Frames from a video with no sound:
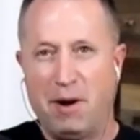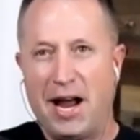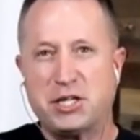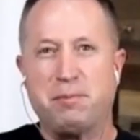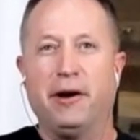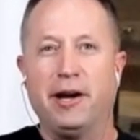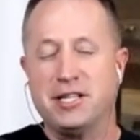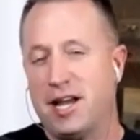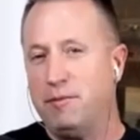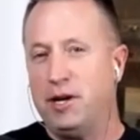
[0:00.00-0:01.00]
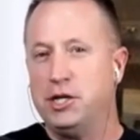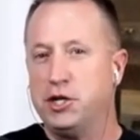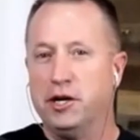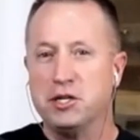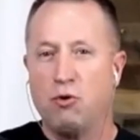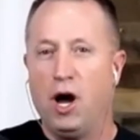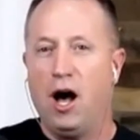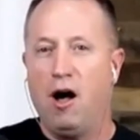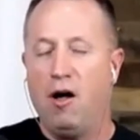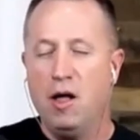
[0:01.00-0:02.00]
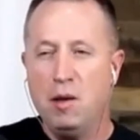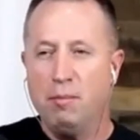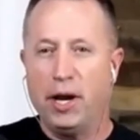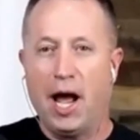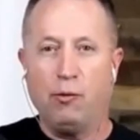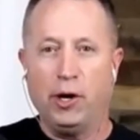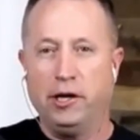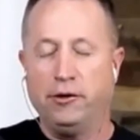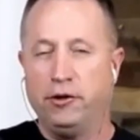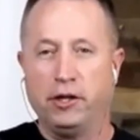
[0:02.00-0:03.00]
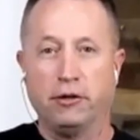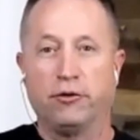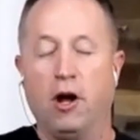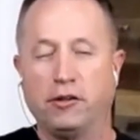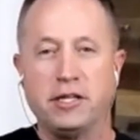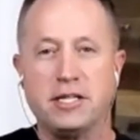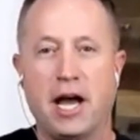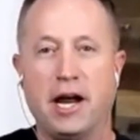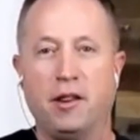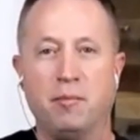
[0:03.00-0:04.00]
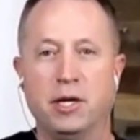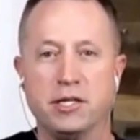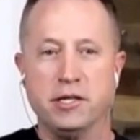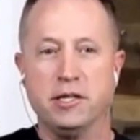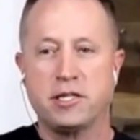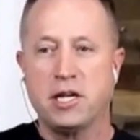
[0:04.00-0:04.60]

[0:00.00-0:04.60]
experience, I'm an engineer as well, but I went into the consulting side of the business.